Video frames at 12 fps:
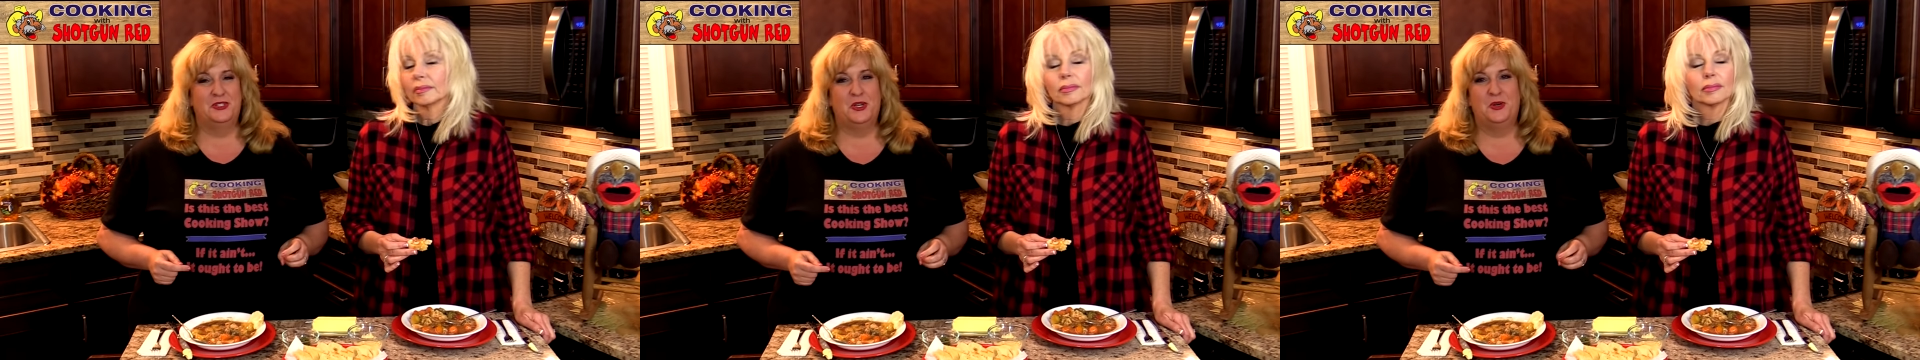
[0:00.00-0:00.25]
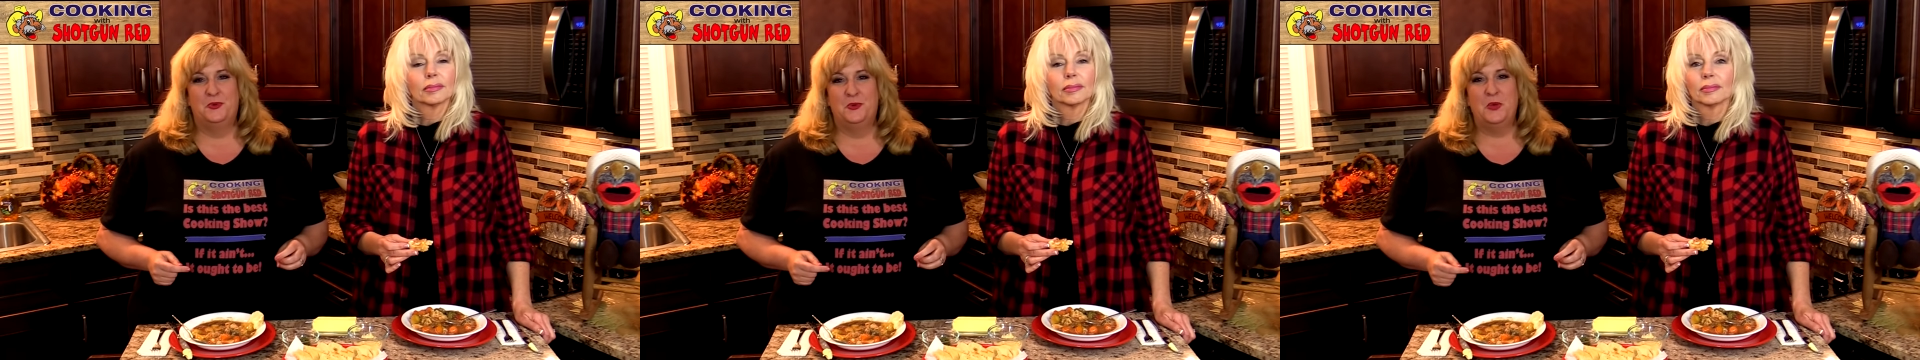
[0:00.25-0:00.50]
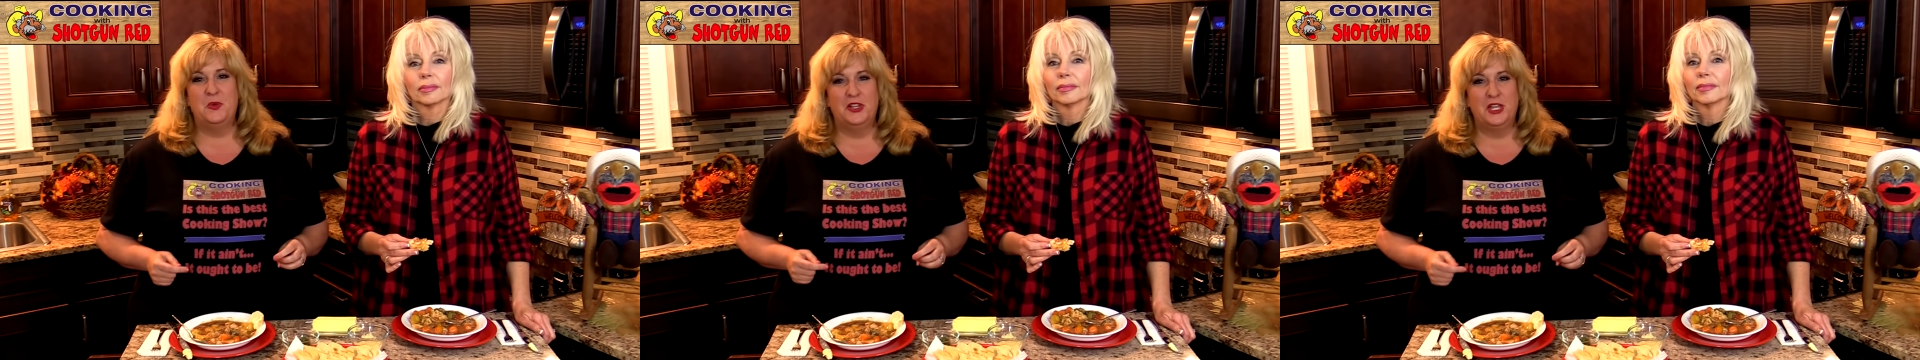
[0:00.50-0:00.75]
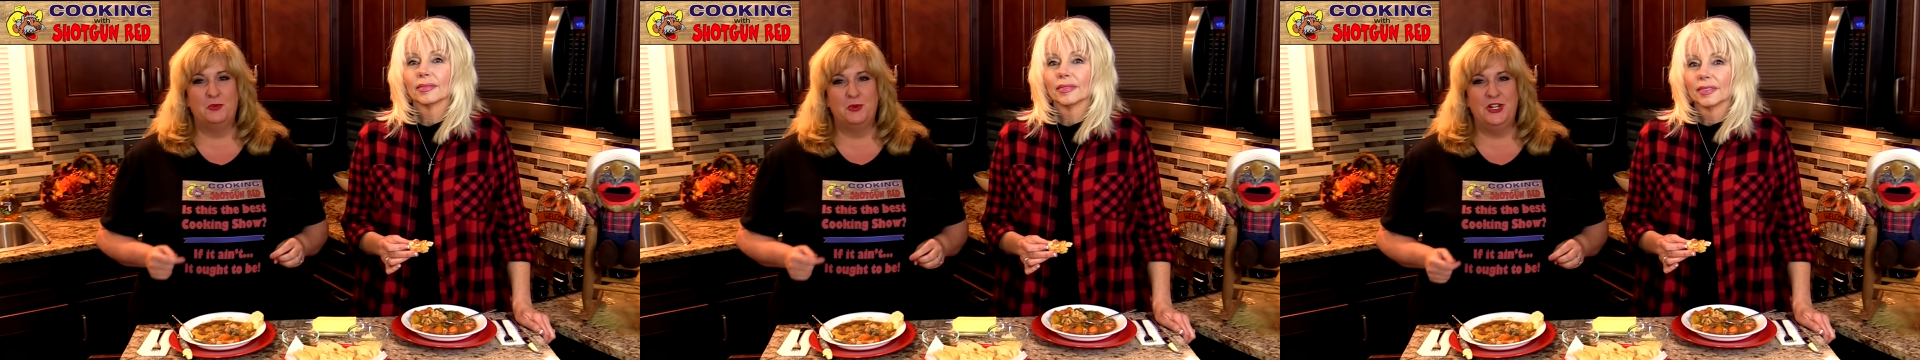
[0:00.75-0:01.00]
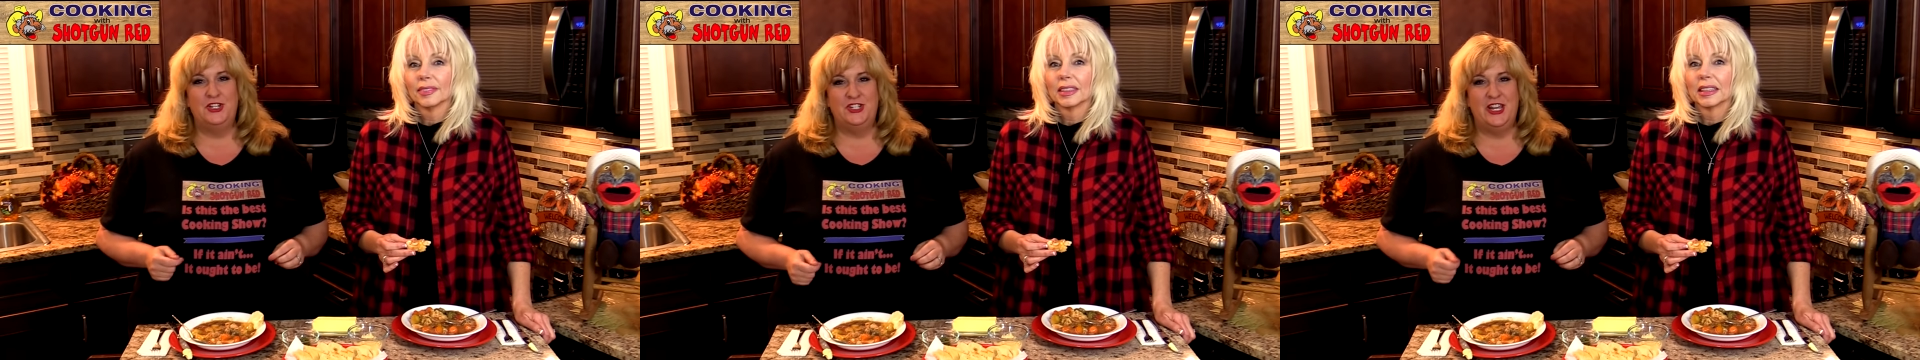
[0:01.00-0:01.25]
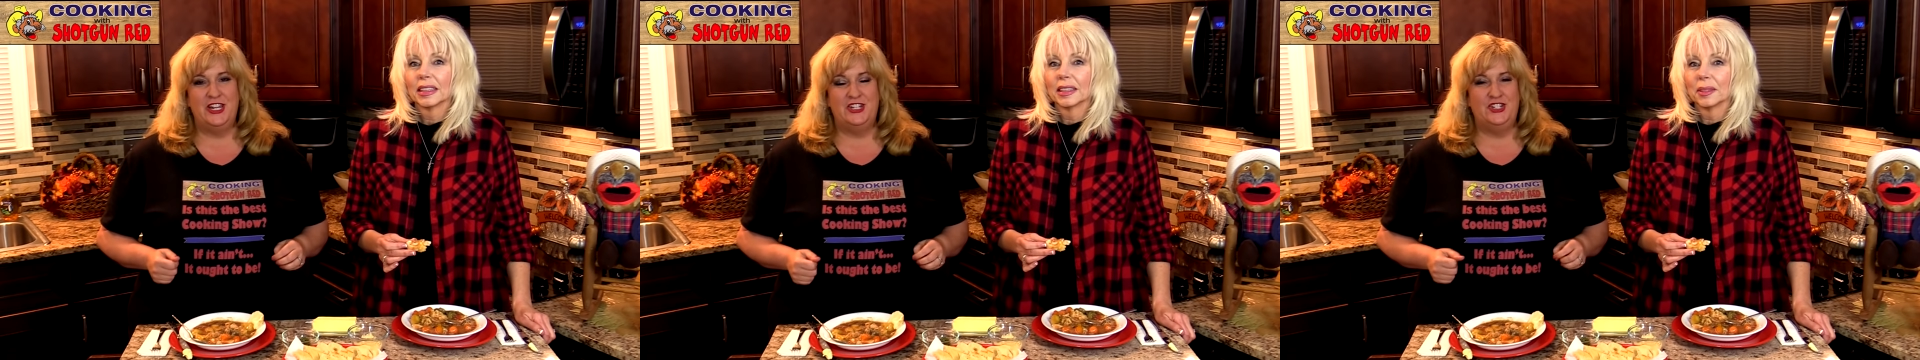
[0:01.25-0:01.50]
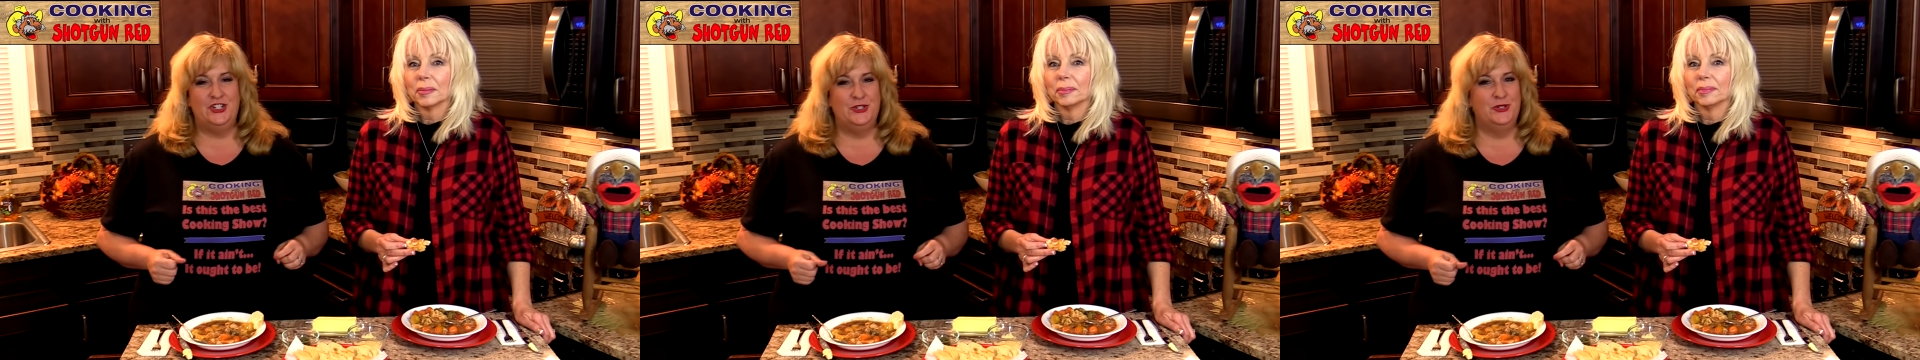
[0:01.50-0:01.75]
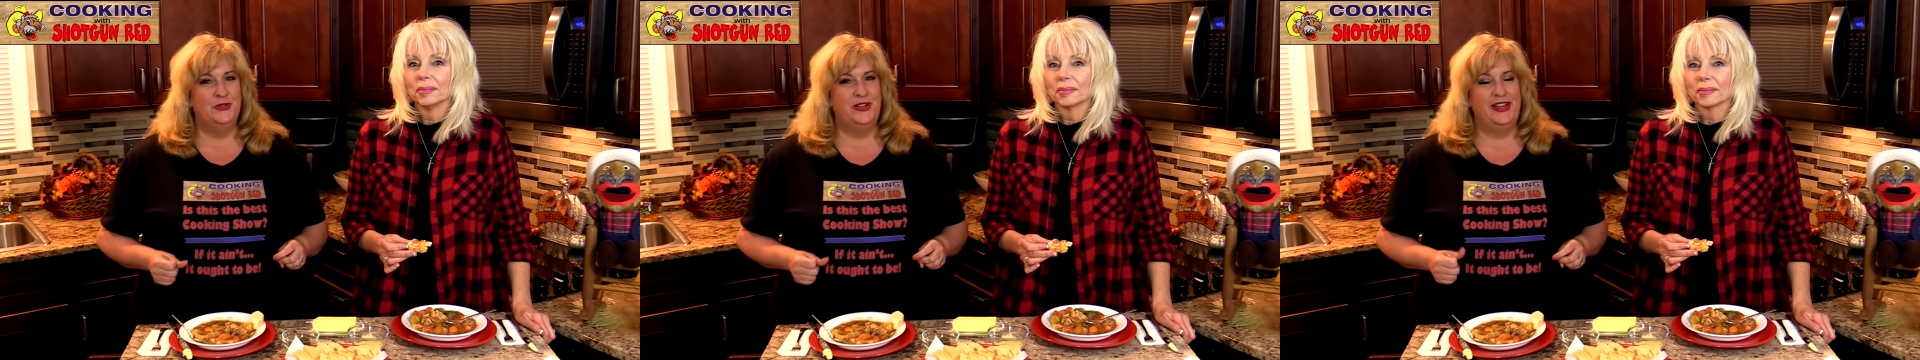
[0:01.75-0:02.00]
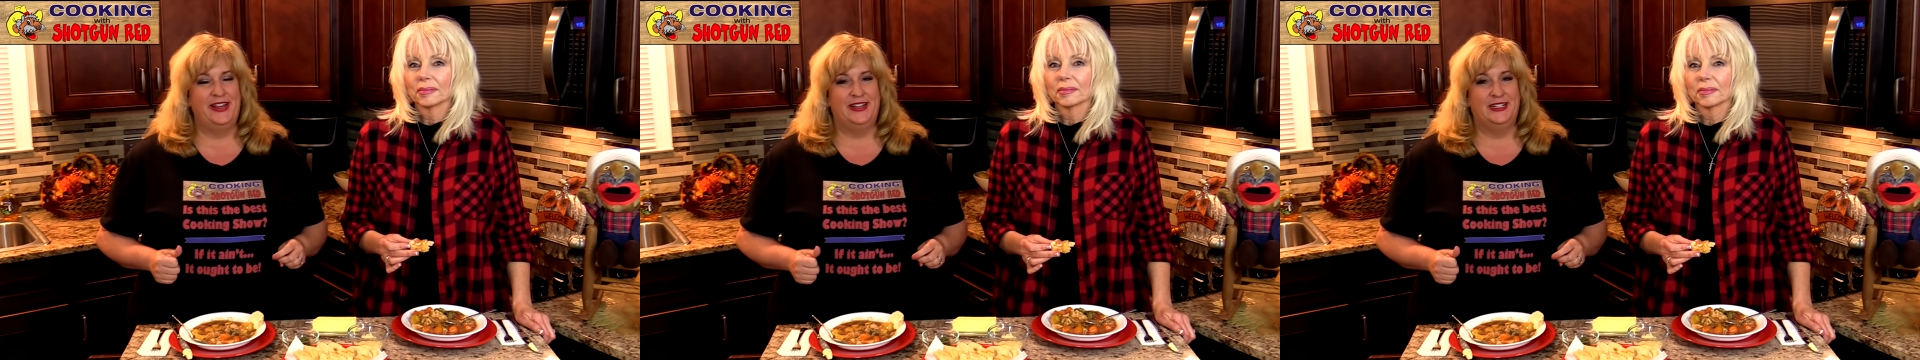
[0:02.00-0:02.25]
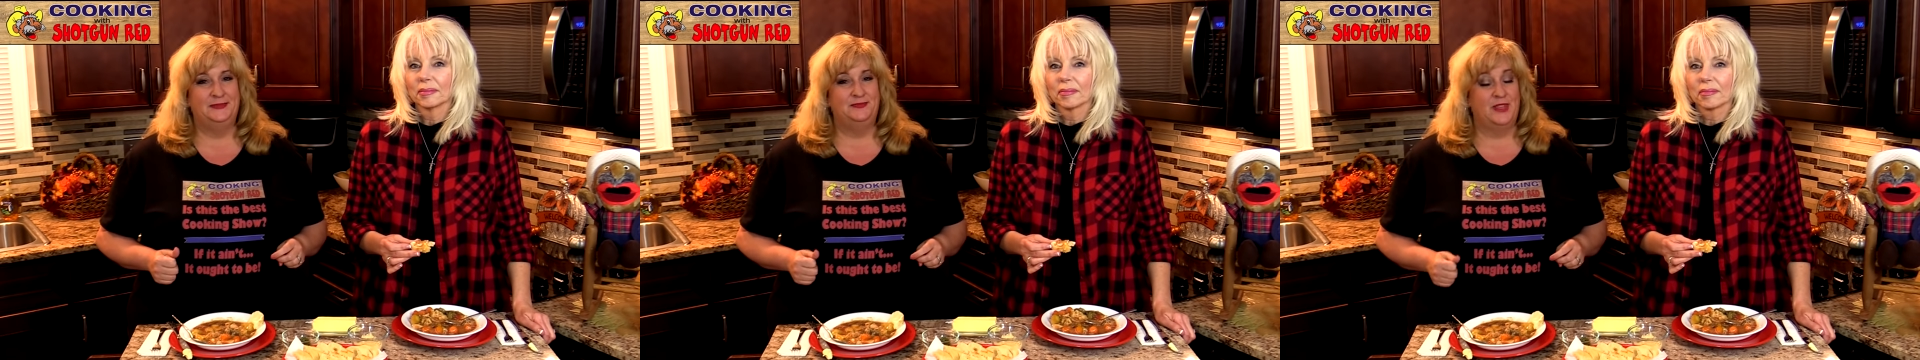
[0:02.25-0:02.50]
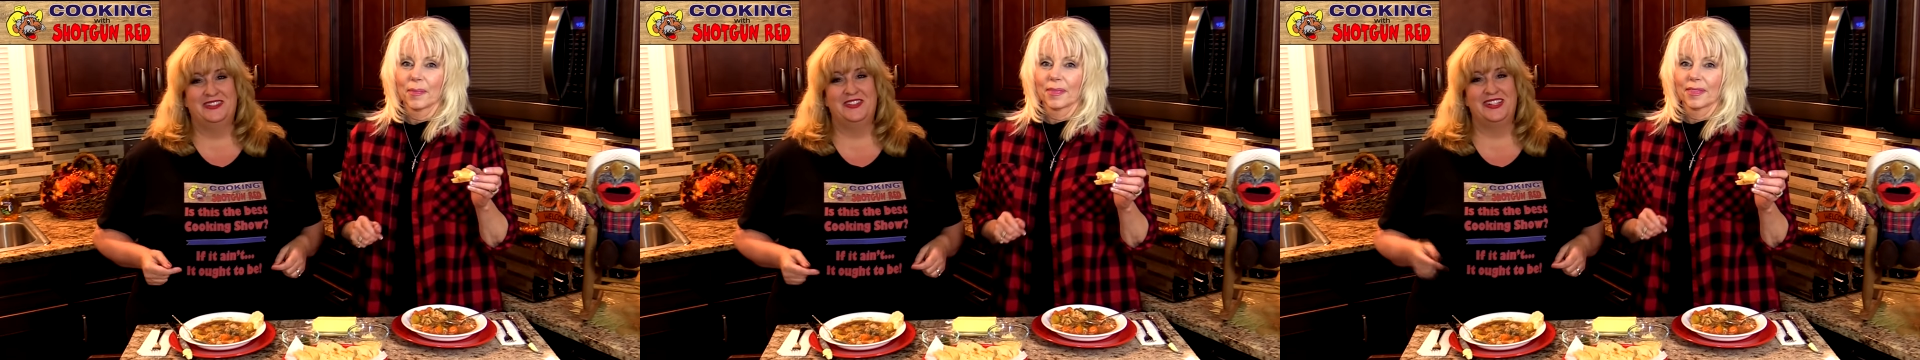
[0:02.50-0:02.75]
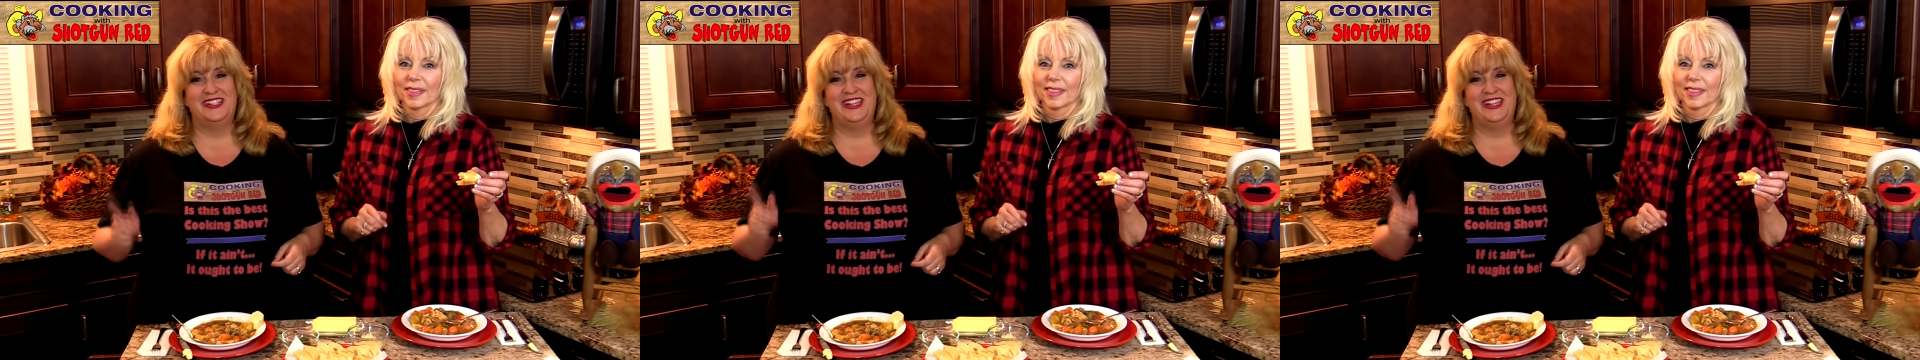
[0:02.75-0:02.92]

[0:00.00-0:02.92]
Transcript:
Speaker 1: so we really appreciate you, and we'll